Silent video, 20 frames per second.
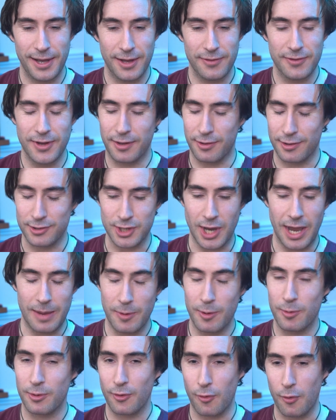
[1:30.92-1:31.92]
that's a shame,
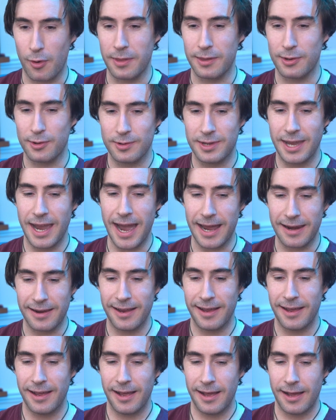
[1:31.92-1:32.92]
he was a really good
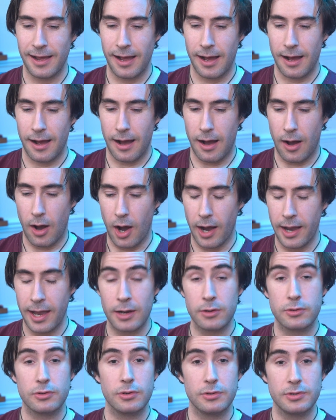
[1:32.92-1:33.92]
cat. I
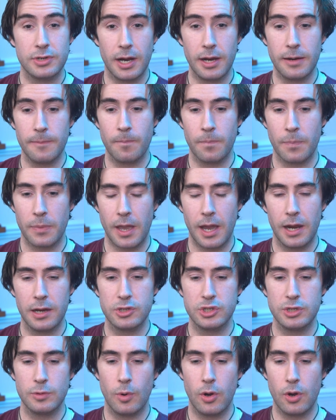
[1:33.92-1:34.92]
had done
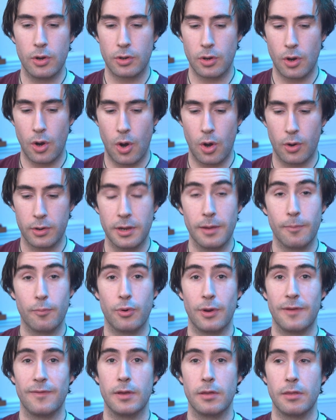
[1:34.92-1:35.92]
energy work on him
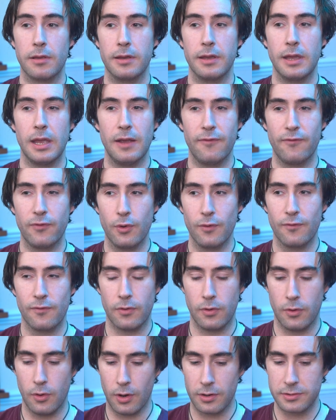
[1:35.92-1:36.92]
previously. If you've
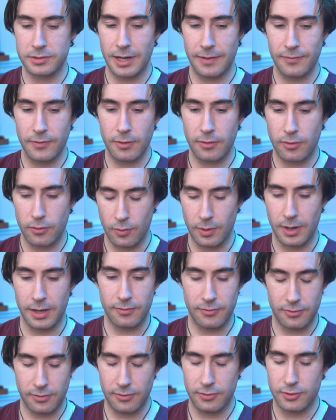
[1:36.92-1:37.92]
not done this, you
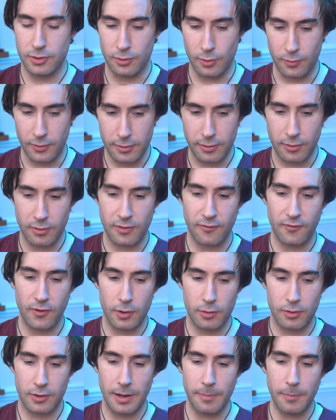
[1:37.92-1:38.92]
need to do this as the
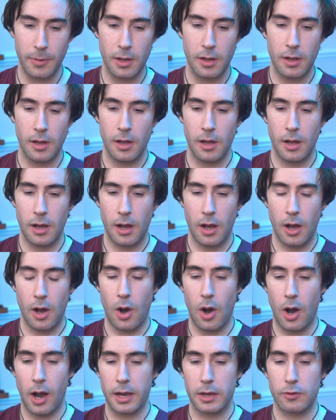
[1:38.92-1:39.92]
first step.
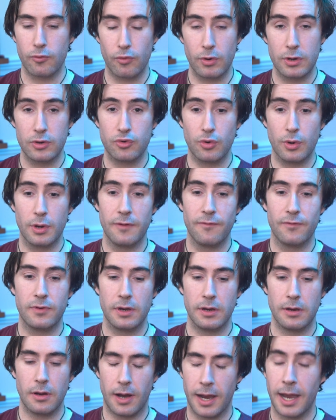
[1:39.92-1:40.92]
I had retrieved
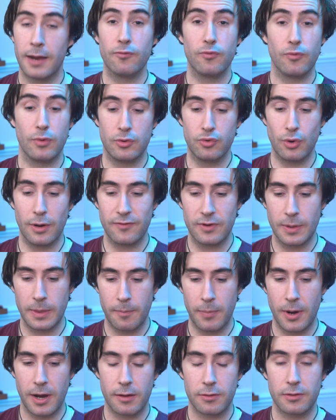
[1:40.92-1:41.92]
in the
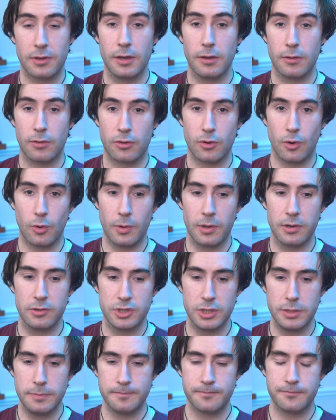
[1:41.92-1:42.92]
past his soul
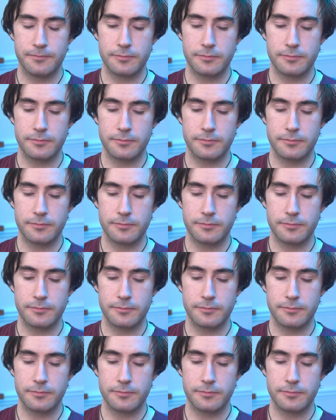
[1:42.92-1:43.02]
energy,